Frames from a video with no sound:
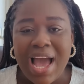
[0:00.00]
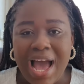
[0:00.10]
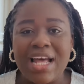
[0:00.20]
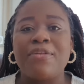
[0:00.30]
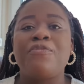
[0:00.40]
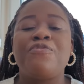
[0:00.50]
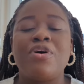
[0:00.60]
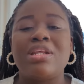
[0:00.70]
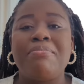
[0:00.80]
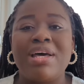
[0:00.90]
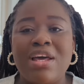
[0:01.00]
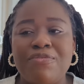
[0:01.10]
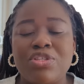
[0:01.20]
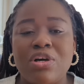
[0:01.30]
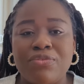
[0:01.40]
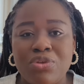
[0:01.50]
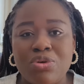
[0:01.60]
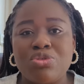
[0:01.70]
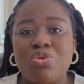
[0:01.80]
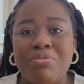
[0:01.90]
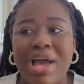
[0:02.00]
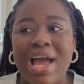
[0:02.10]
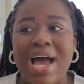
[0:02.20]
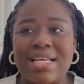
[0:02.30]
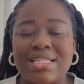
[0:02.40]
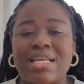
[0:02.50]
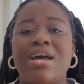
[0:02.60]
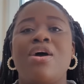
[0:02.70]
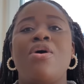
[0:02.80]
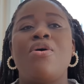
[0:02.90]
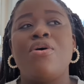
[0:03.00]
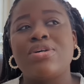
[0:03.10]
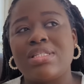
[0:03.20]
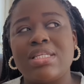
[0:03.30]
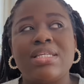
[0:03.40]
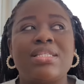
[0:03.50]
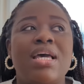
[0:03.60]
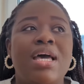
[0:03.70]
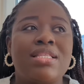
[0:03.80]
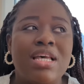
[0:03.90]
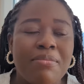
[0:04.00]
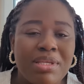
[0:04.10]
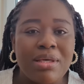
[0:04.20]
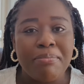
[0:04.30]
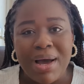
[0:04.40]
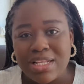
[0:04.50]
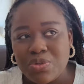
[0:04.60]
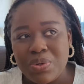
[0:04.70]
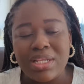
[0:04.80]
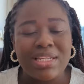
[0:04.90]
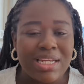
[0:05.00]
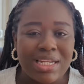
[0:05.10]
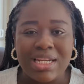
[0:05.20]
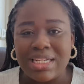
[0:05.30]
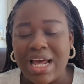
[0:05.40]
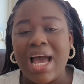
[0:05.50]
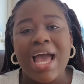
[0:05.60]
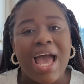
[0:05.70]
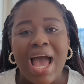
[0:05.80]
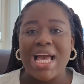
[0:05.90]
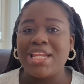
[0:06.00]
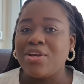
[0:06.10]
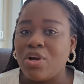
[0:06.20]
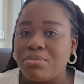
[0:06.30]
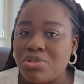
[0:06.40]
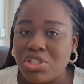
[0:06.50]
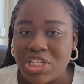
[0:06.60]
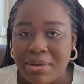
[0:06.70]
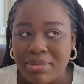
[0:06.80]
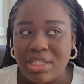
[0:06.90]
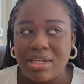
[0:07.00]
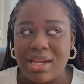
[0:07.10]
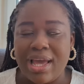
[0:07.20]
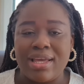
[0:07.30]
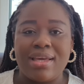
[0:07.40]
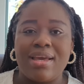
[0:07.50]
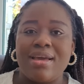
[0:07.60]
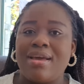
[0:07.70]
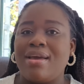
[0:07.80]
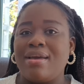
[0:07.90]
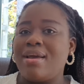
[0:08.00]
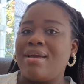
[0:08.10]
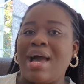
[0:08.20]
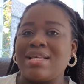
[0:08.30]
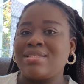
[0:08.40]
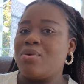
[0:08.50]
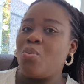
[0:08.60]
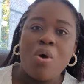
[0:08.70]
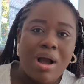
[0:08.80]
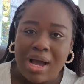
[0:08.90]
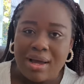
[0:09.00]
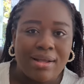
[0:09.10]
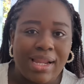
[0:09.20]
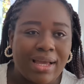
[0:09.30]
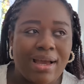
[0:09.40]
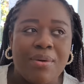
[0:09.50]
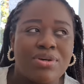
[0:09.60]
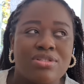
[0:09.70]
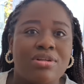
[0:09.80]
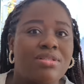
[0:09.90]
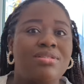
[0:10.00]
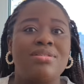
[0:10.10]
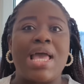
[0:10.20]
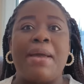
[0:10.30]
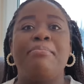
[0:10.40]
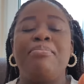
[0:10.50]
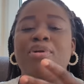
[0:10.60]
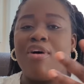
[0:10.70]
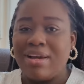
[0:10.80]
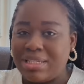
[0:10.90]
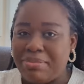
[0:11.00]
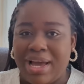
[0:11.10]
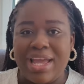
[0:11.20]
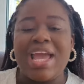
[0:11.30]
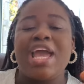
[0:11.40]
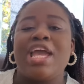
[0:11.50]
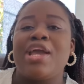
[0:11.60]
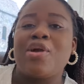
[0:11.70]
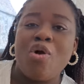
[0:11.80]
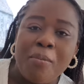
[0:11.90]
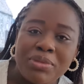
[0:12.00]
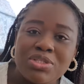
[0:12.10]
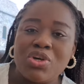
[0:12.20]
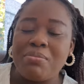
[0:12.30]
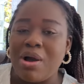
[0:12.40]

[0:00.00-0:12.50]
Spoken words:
And for the benefit of those who might ask, oh sis, tell me the pathway, I didn't come to Germany like as a worker. Like, I was not employed by a company to come